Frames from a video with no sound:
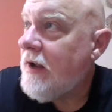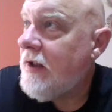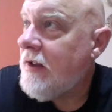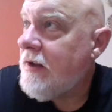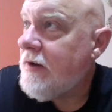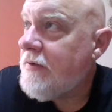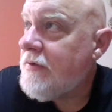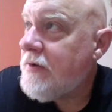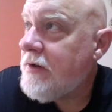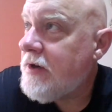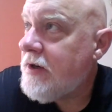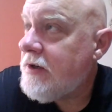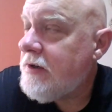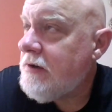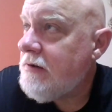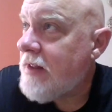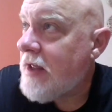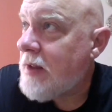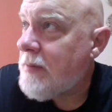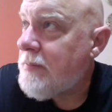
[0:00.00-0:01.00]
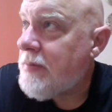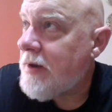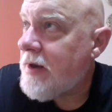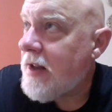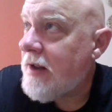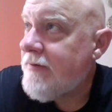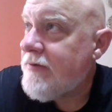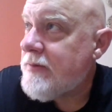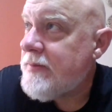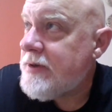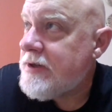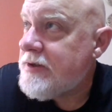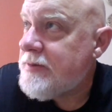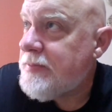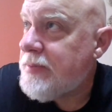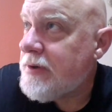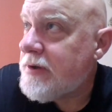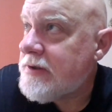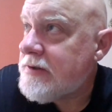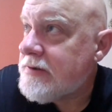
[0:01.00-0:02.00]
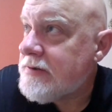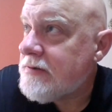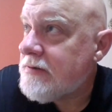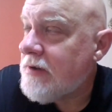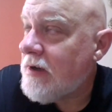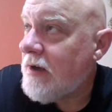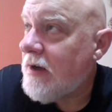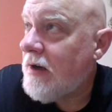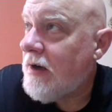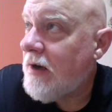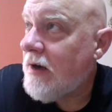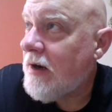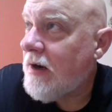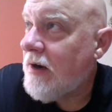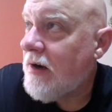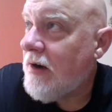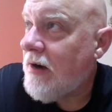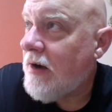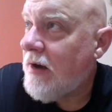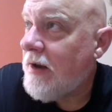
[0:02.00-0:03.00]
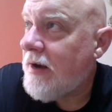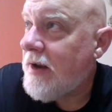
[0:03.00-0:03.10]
You're free to do that, but everybody's books are on